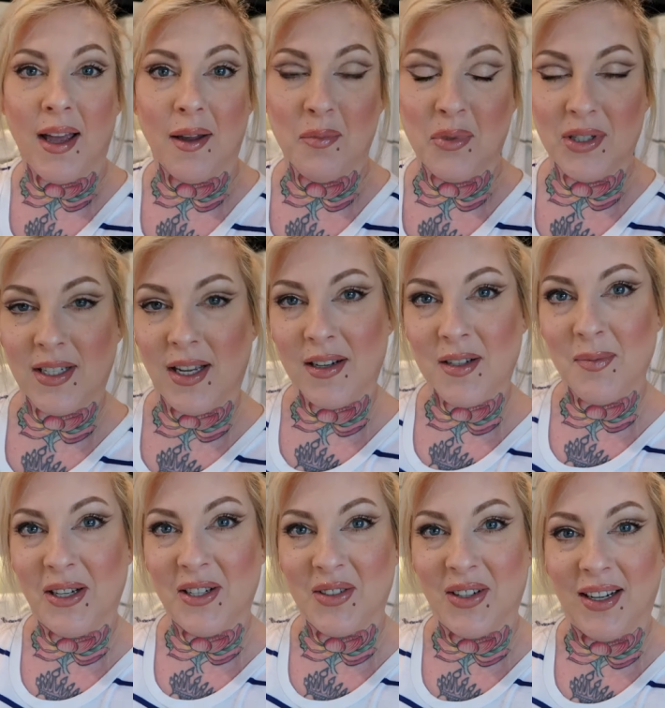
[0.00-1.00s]
and protect
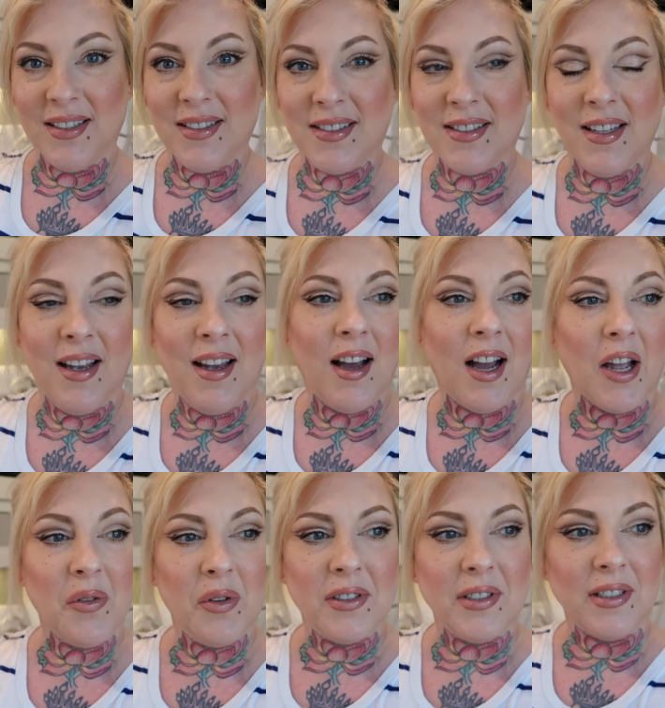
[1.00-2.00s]
my dress. I
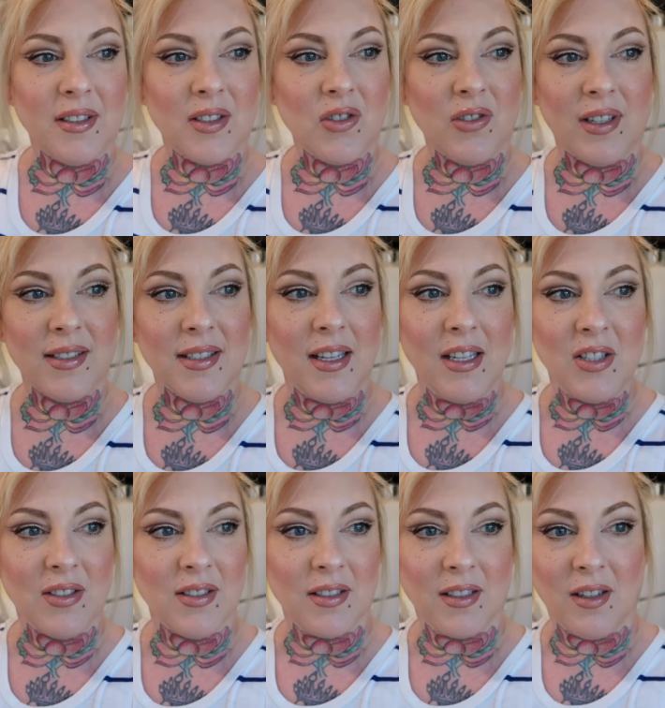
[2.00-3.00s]
thrifted this dress
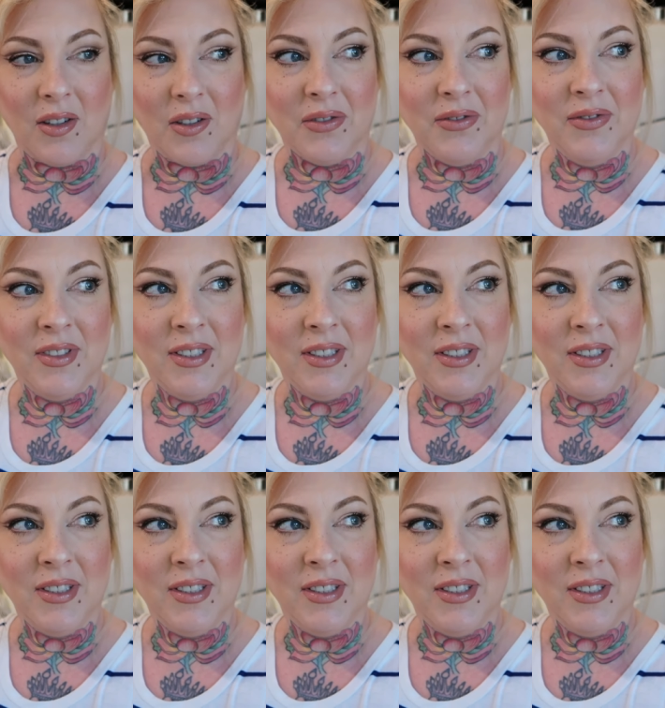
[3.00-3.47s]
ages ago.